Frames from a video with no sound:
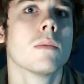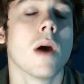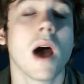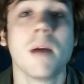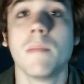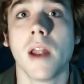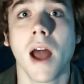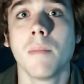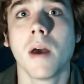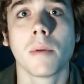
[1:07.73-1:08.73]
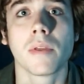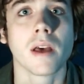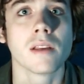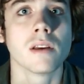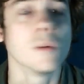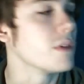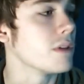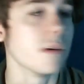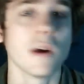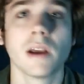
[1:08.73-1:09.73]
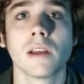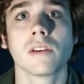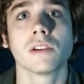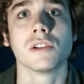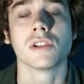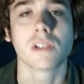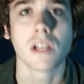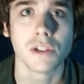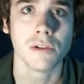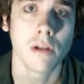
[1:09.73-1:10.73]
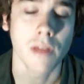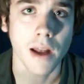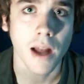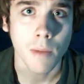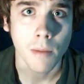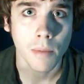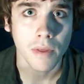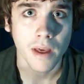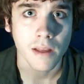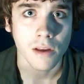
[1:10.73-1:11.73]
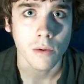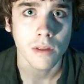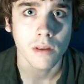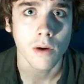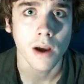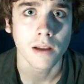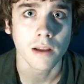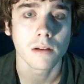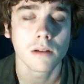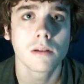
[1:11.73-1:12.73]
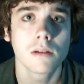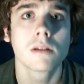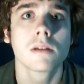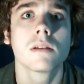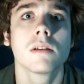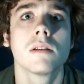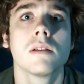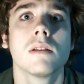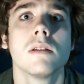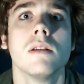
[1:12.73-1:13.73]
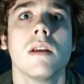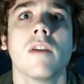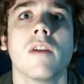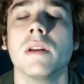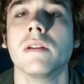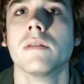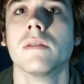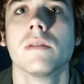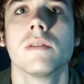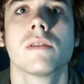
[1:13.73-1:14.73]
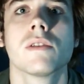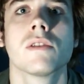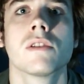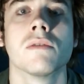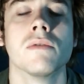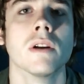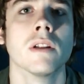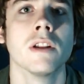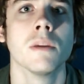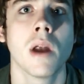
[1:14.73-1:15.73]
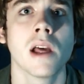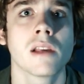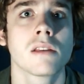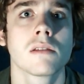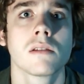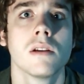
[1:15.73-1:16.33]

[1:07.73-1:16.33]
I'm, and I'm empathizing with you. I guess I should just let you know that. I'm empathizing with you. I have been severely depressed